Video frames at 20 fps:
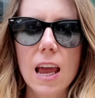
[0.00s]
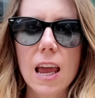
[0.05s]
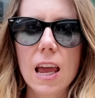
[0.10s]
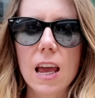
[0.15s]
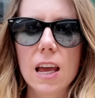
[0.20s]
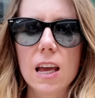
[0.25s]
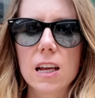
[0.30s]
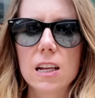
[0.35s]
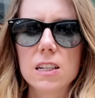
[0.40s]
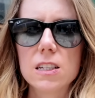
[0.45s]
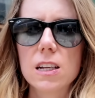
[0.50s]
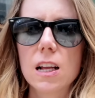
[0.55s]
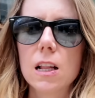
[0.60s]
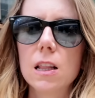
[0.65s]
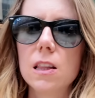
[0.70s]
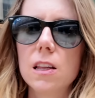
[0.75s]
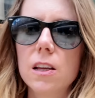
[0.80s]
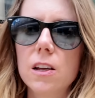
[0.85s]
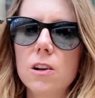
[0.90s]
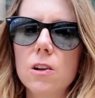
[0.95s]
and mm. a
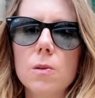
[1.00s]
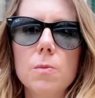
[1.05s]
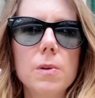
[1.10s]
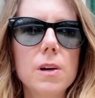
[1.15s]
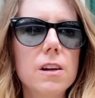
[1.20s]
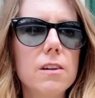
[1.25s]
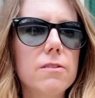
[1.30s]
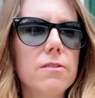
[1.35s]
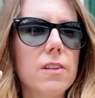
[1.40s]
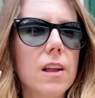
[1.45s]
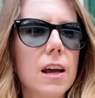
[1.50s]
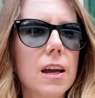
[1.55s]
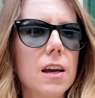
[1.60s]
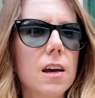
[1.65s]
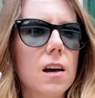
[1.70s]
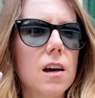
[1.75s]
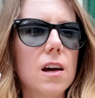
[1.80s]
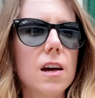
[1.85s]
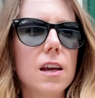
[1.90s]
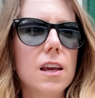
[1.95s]
little bit of like
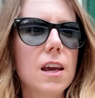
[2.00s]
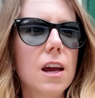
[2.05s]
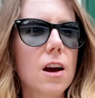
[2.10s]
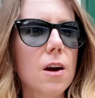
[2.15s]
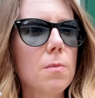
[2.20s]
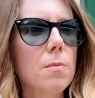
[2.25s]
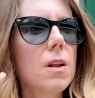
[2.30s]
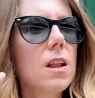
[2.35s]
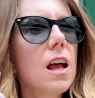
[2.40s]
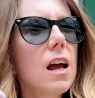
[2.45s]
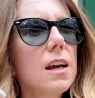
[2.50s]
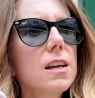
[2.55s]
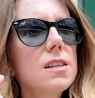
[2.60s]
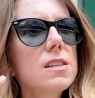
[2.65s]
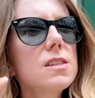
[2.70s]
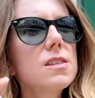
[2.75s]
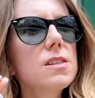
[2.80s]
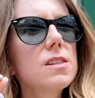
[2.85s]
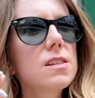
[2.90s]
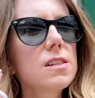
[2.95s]
a
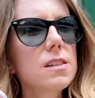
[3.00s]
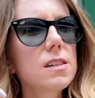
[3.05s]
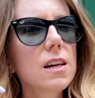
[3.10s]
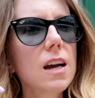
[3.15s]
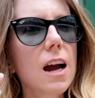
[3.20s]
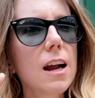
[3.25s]
caramelized yeah.